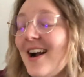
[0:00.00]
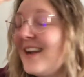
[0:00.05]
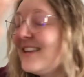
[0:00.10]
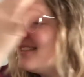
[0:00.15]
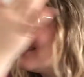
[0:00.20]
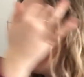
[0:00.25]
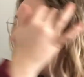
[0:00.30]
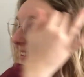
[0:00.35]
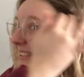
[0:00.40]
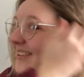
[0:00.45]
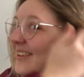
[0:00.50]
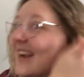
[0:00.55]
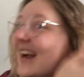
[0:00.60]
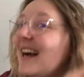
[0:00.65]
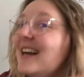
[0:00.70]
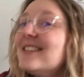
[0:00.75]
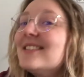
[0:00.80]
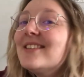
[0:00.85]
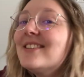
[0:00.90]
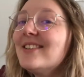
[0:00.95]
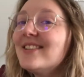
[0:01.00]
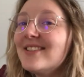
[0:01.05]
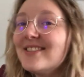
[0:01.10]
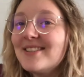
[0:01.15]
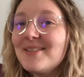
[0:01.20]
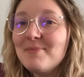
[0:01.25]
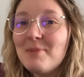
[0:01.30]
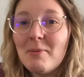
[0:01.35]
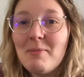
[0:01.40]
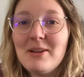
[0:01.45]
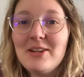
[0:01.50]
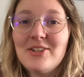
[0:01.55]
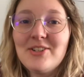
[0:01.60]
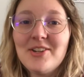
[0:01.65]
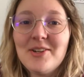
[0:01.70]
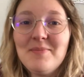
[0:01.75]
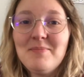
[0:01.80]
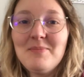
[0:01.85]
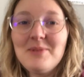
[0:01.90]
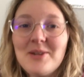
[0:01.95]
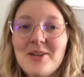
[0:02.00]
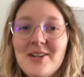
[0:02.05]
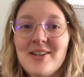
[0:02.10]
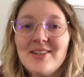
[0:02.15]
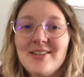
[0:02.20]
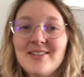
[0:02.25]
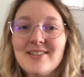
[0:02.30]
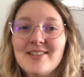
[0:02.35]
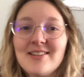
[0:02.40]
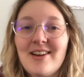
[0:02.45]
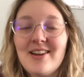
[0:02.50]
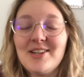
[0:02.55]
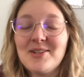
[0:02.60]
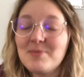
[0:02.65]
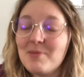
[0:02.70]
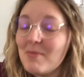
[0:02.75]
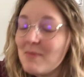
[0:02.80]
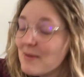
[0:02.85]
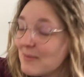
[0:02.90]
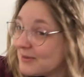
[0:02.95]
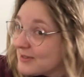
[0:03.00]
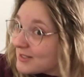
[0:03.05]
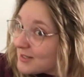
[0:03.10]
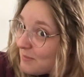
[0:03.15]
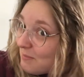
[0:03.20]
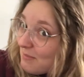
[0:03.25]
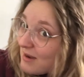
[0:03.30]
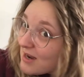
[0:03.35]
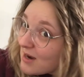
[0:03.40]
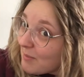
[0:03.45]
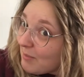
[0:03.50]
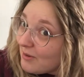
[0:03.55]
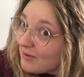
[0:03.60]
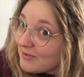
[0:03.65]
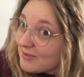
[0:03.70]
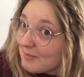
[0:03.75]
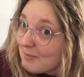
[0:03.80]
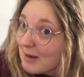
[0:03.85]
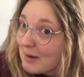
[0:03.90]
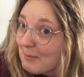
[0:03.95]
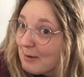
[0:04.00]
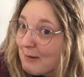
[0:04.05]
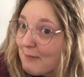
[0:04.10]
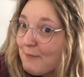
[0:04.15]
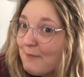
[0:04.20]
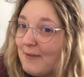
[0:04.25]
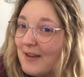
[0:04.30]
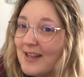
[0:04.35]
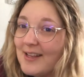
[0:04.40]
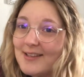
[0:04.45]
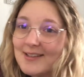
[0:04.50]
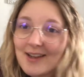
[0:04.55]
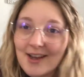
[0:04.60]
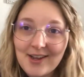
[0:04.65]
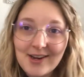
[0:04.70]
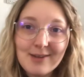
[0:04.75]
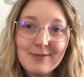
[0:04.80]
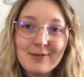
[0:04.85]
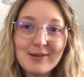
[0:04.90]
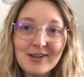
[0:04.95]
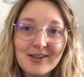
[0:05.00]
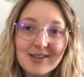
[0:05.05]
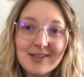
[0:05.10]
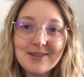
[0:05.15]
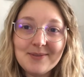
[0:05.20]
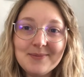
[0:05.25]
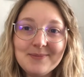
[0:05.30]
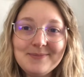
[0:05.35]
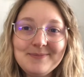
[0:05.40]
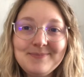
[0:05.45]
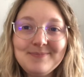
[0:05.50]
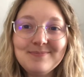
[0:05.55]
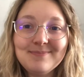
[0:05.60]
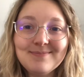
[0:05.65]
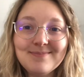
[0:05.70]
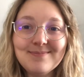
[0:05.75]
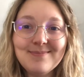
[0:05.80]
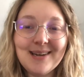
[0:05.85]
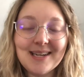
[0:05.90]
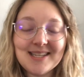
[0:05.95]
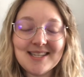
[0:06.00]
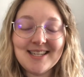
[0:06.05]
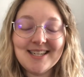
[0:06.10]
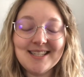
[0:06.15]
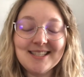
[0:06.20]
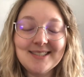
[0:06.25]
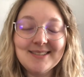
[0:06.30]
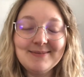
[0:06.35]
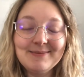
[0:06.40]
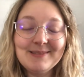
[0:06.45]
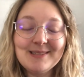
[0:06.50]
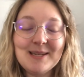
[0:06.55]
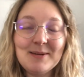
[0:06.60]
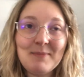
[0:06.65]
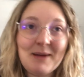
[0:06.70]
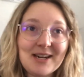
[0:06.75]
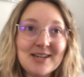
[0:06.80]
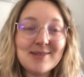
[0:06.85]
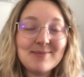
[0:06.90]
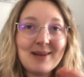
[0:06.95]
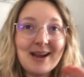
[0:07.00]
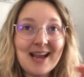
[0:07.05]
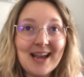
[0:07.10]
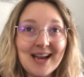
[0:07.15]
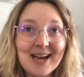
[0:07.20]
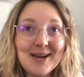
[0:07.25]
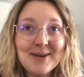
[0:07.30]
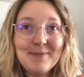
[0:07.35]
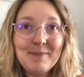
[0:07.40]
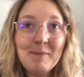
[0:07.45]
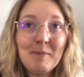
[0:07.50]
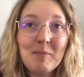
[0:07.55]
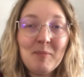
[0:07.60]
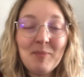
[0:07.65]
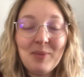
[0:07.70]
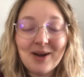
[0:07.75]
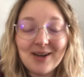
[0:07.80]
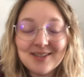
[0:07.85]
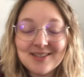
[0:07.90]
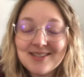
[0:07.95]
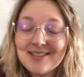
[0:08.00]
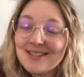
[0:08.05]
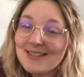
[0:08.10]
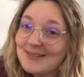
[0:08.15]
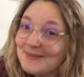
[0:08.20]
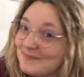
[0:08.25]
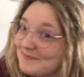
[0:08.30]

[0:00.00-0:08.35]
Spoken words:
It doesn't look as good as it probably should, because I should probably put some makeup on to make my face kind of look better to match my hair, but